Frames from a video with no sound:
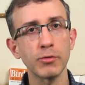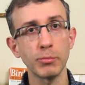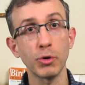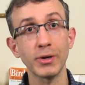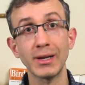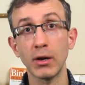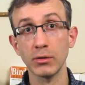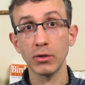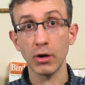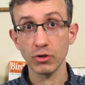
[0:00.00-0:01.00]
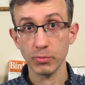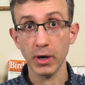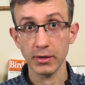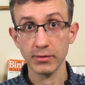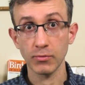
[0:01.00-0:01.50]
for birding on large
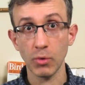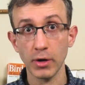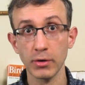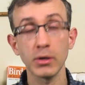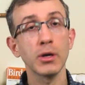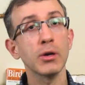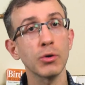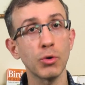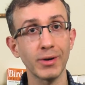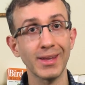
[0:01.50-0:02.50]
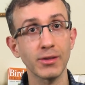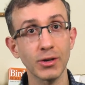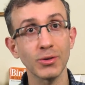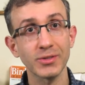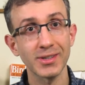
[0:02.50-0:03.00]
bodies of water or at
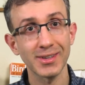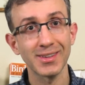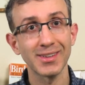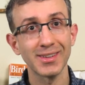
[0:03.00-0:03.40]
the coast.